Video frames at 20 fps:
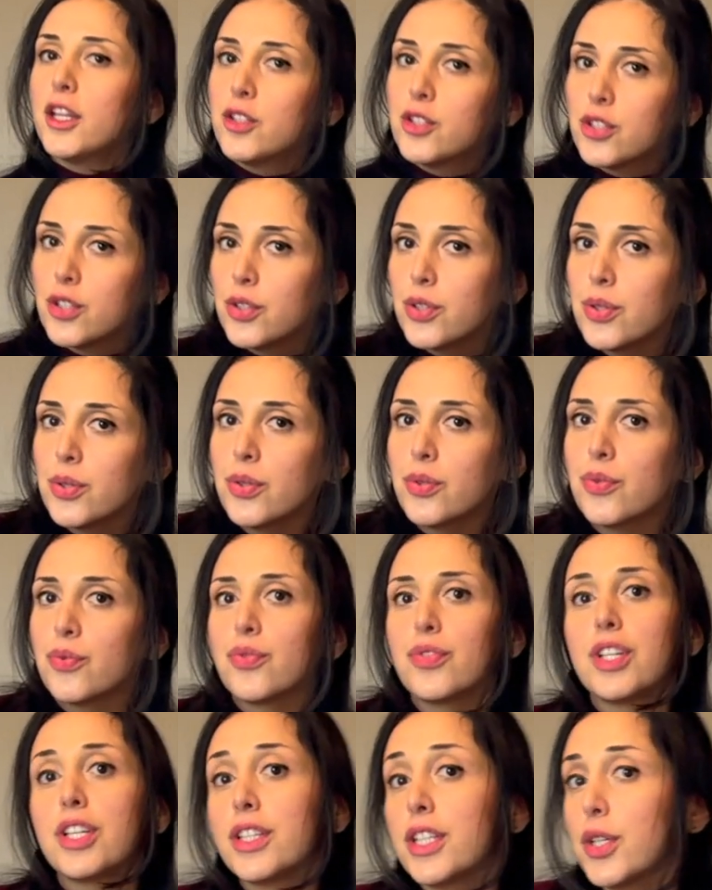do
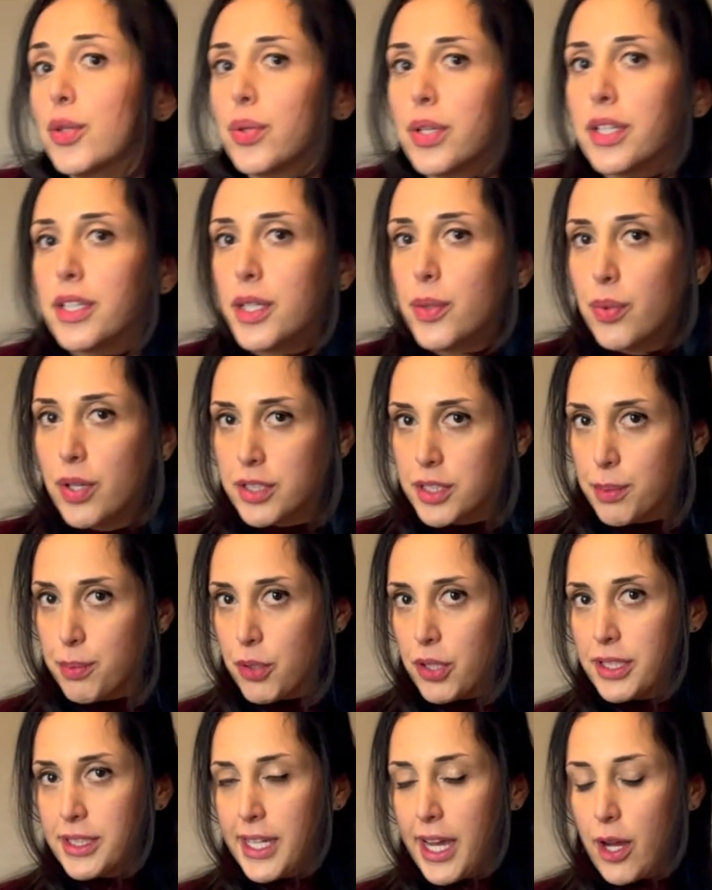really quickly want to
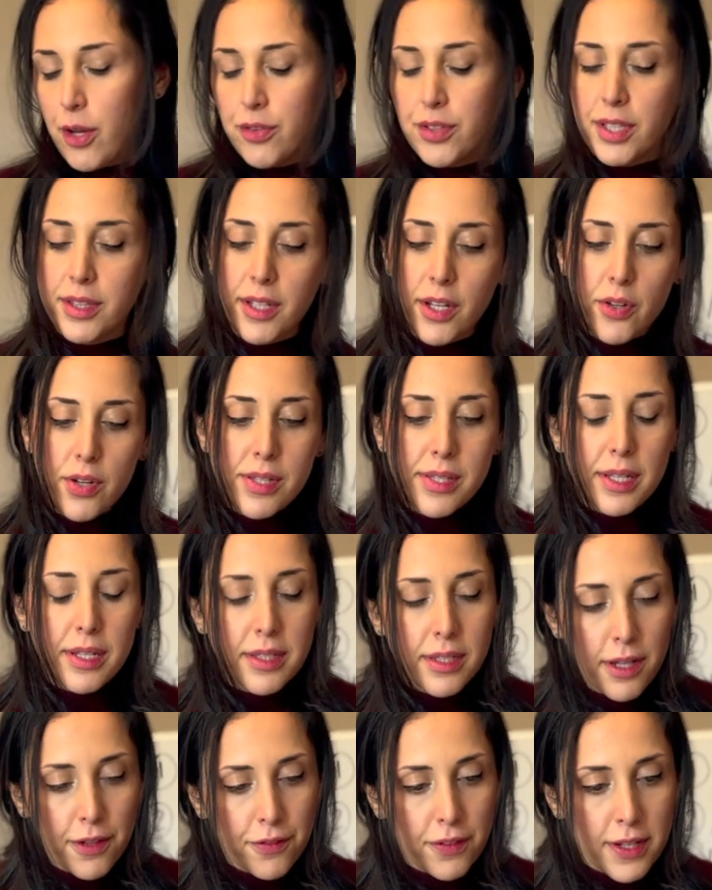point out that there is a
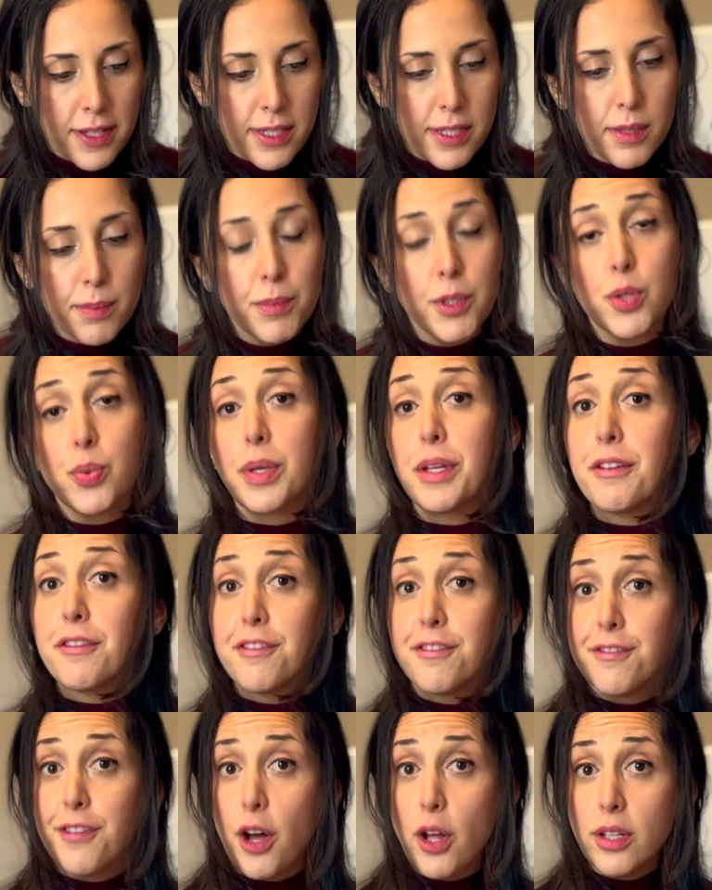difference between
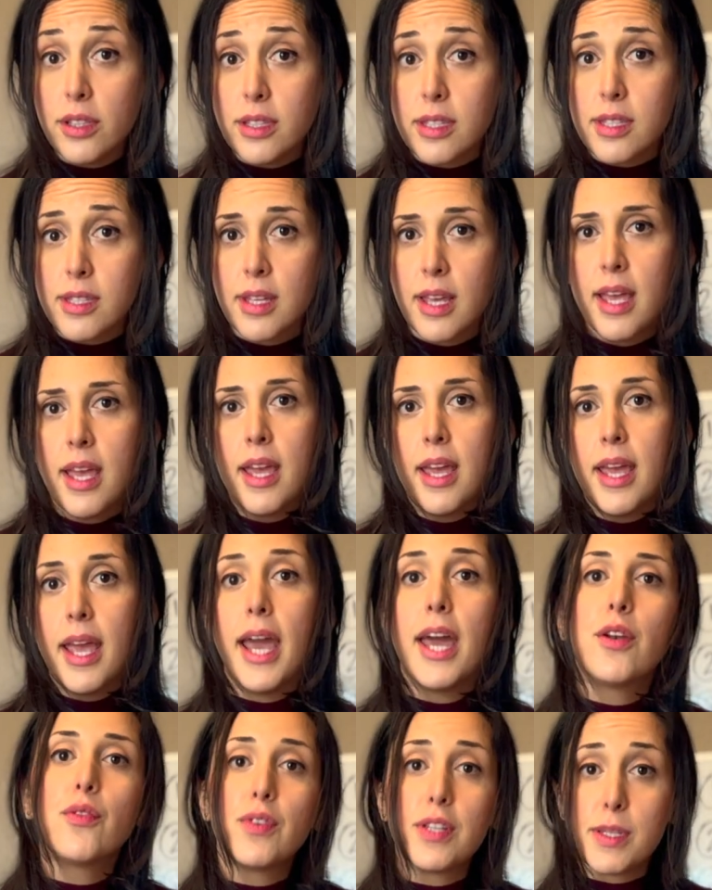fault
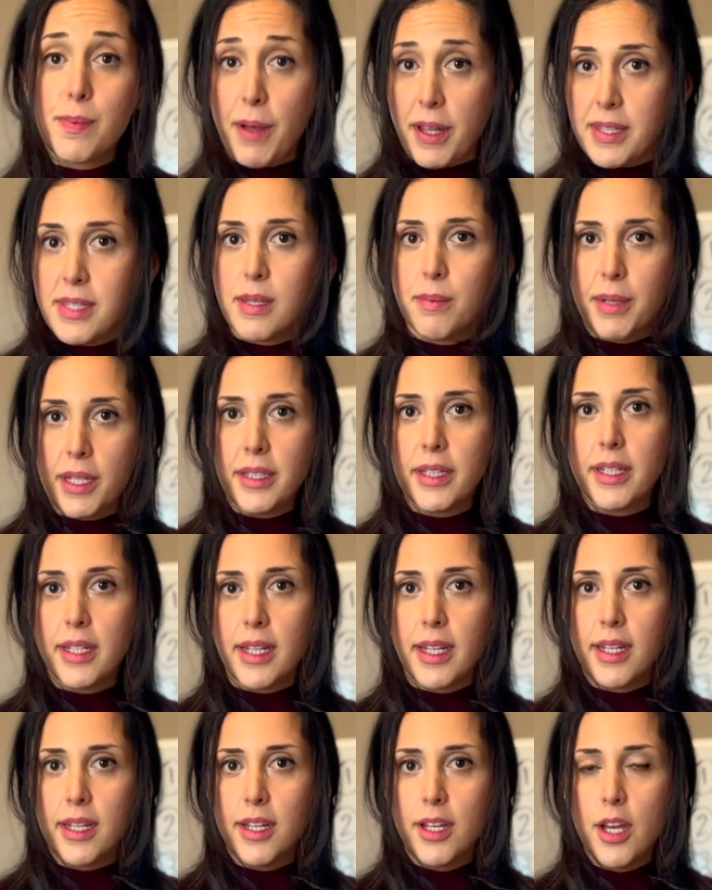and
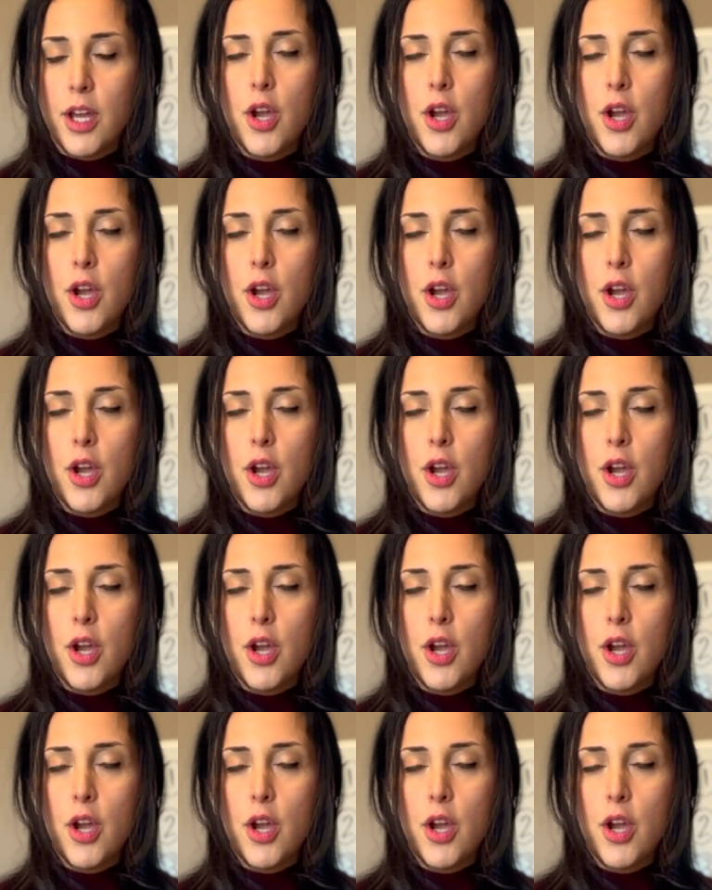responsibility.